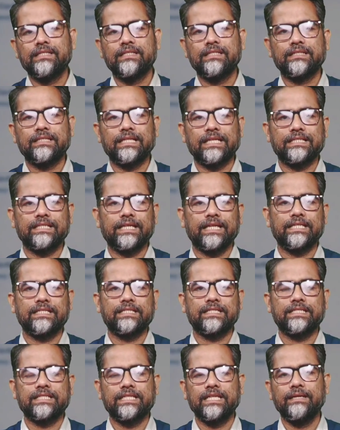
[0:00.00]
such as
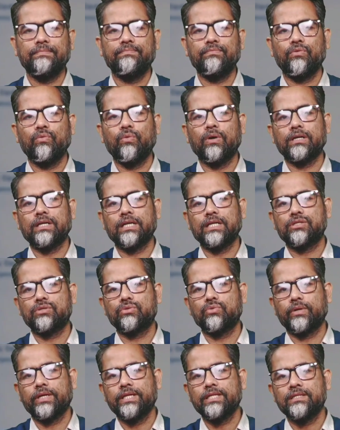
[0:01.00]
safe water
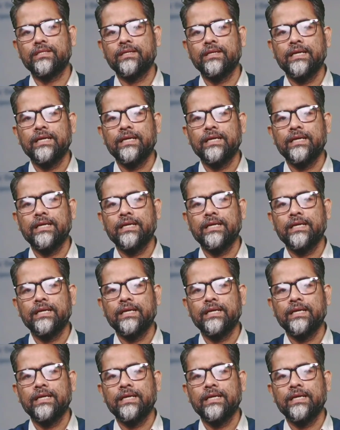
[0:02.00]
storage,